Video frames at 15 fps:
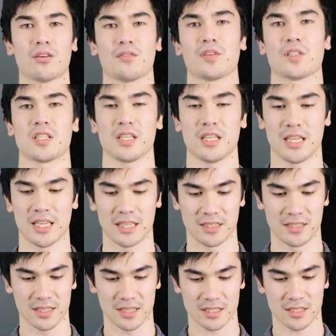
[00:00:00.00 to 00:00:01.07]
Obviously
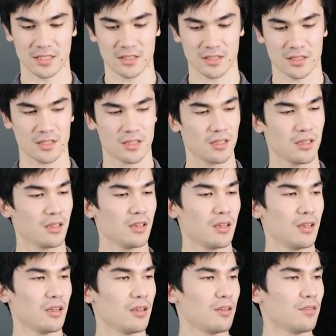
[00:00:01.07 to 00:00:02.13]
it doesn't
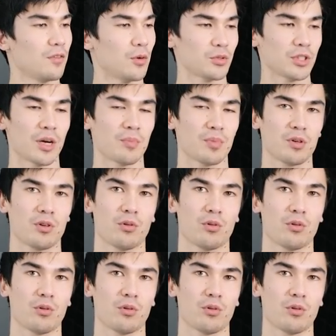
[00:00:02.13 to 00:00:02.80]
fold up